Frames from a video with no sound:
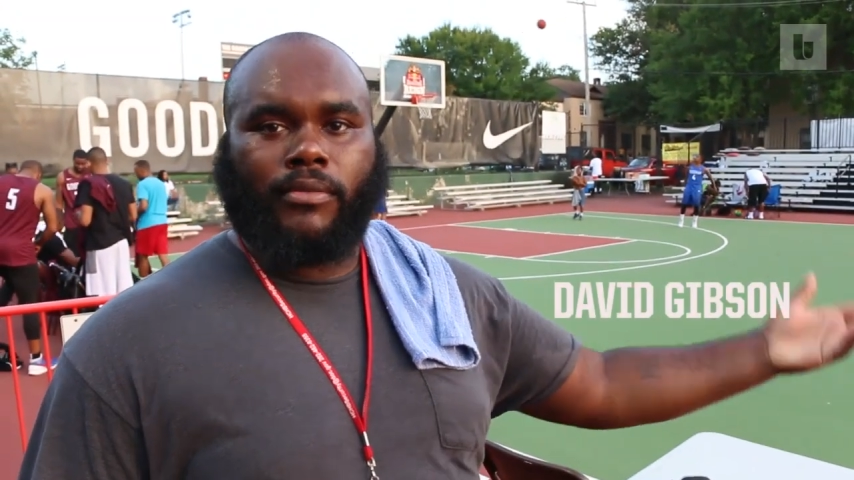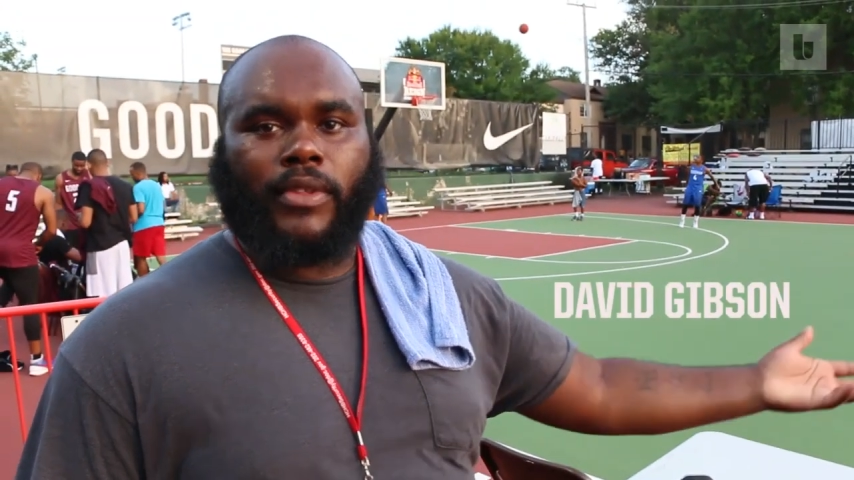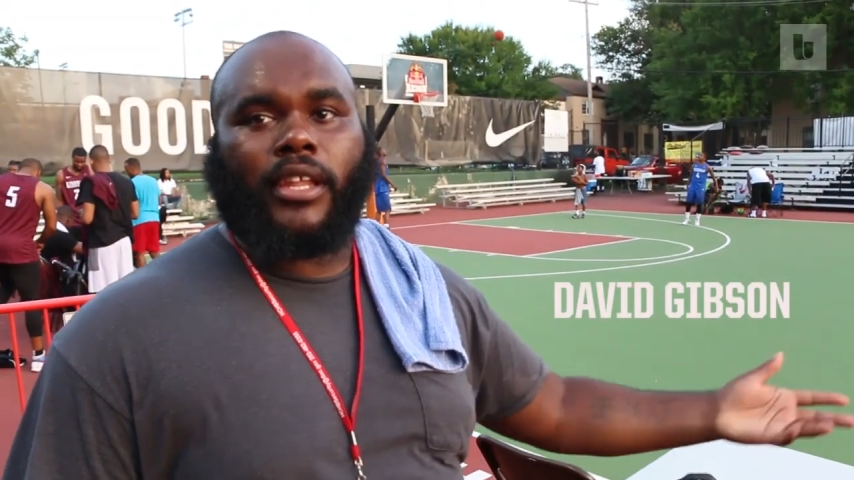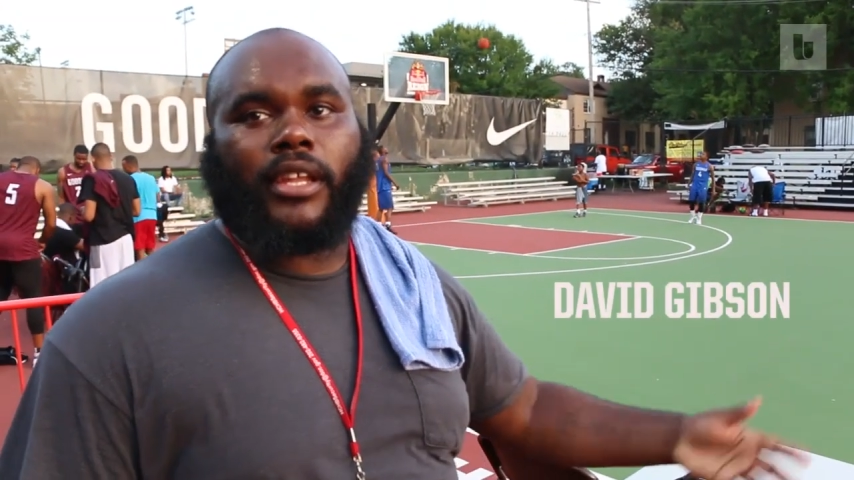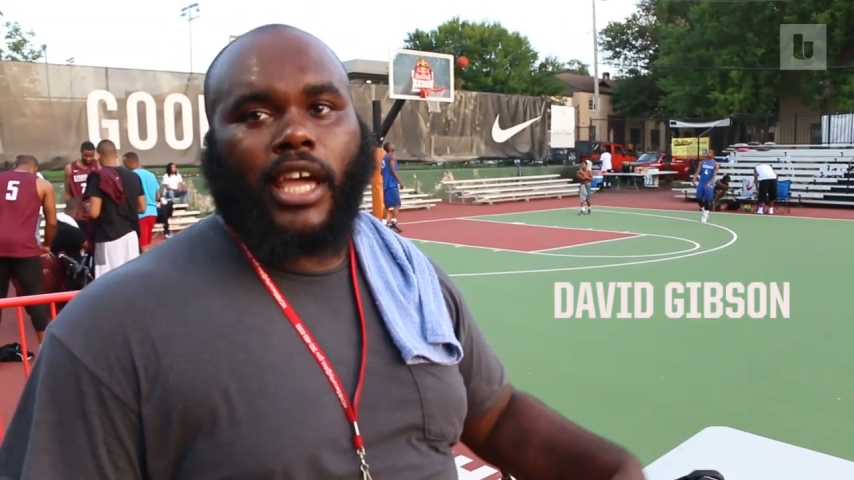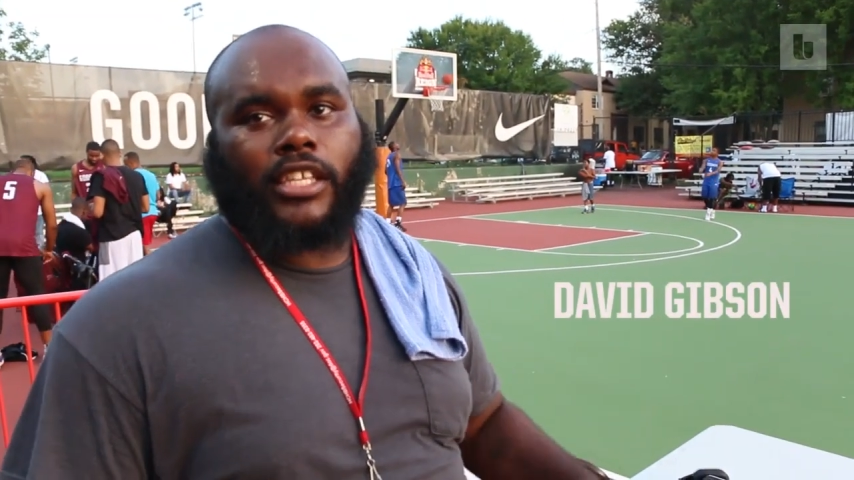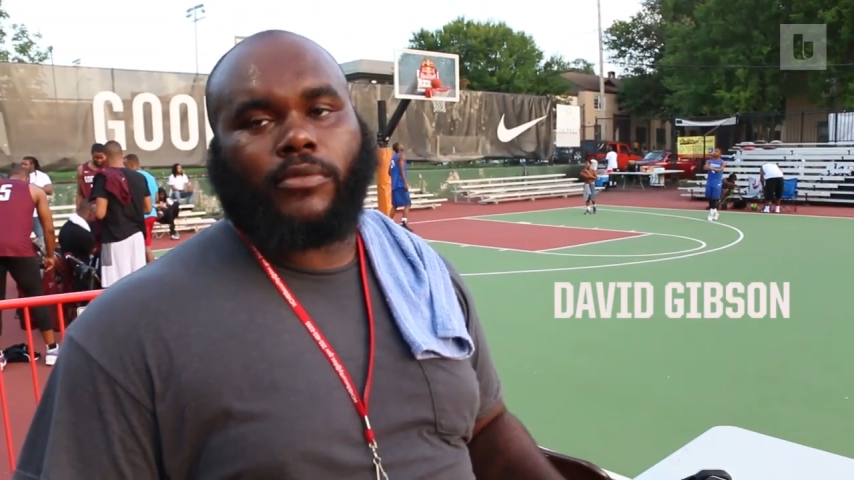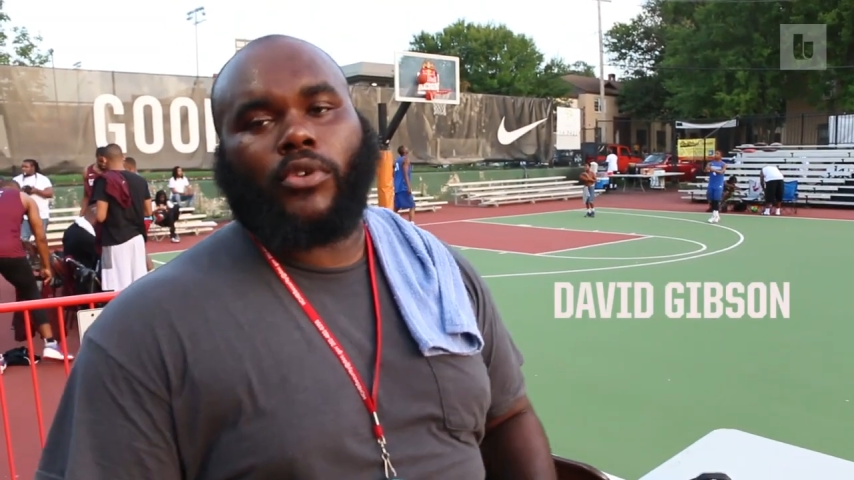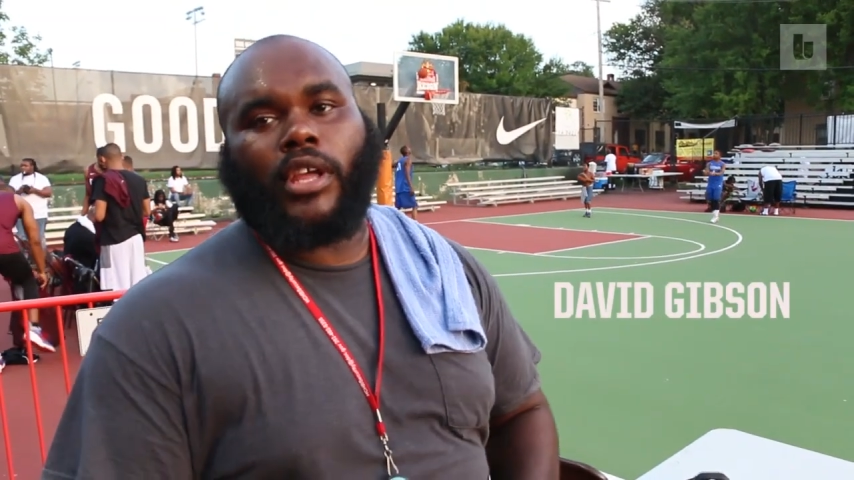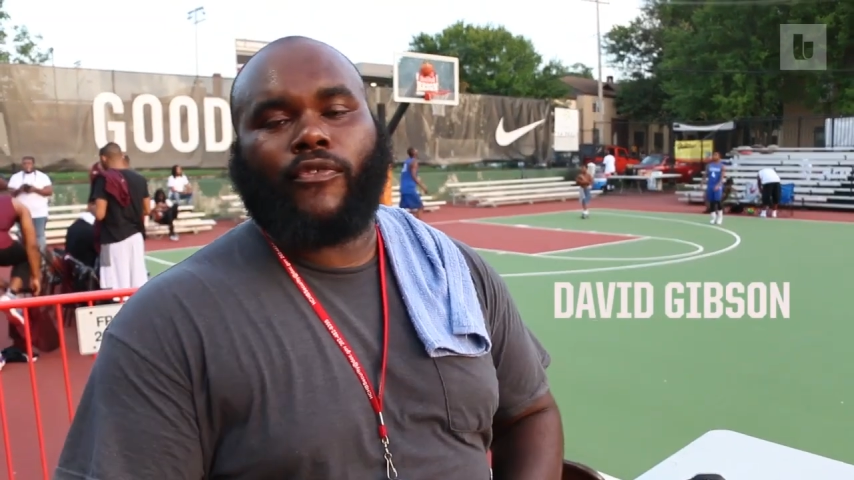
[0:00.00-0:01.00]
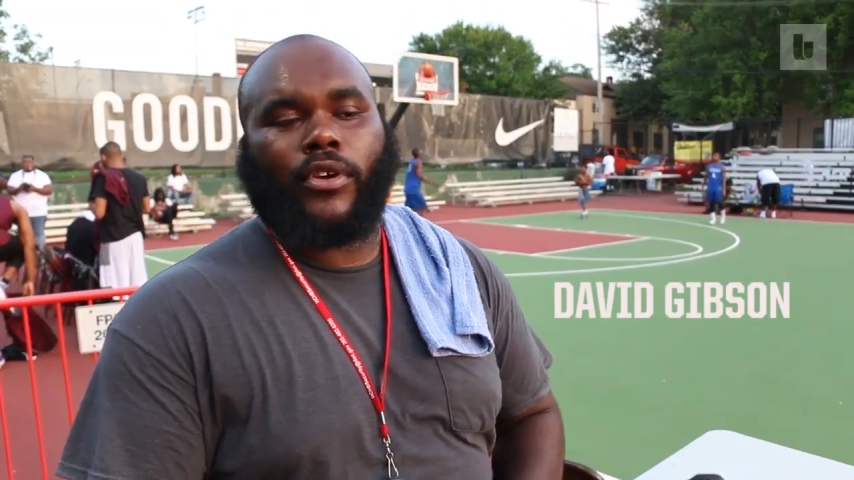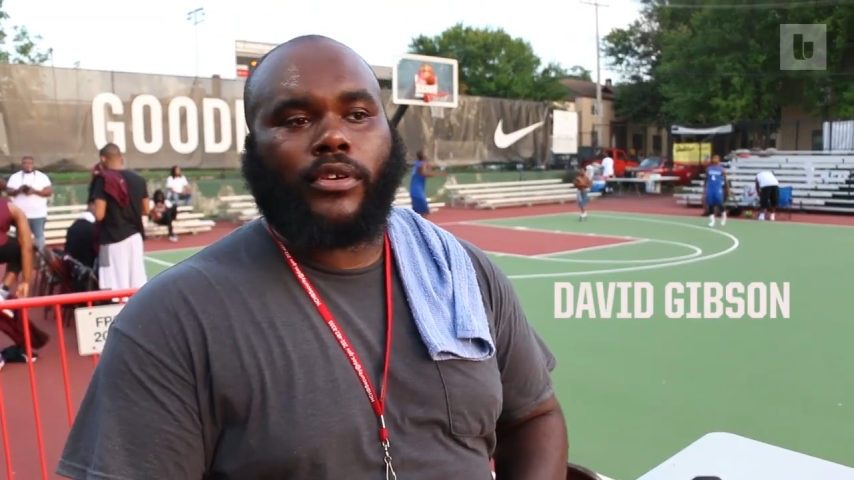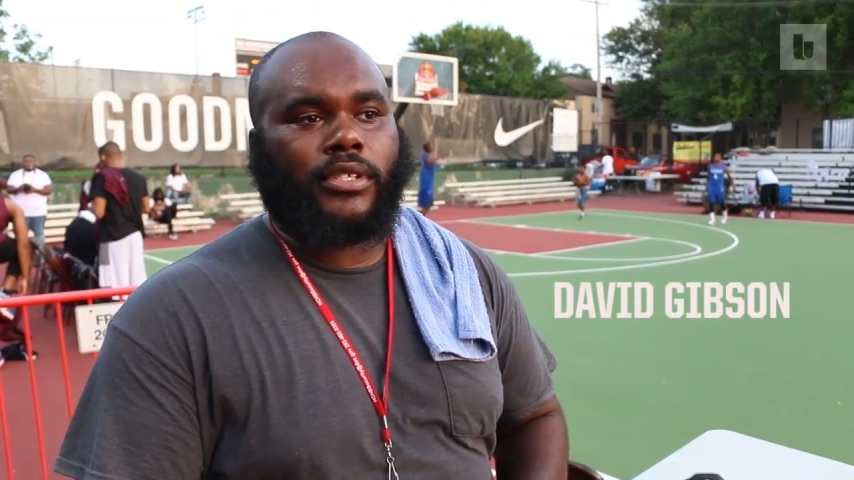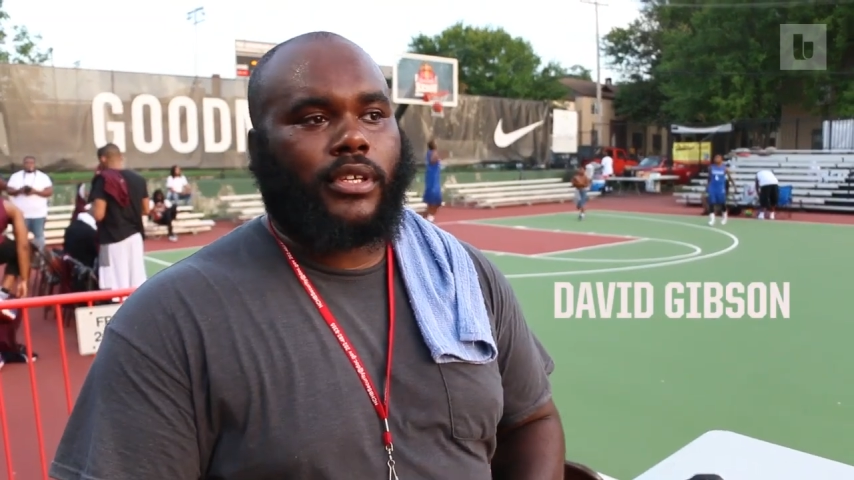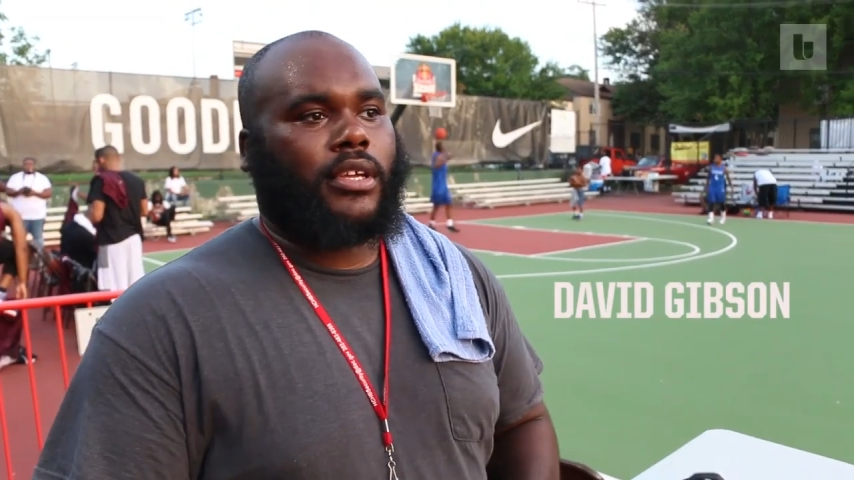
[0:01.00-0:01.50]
they didn't catch him on at first.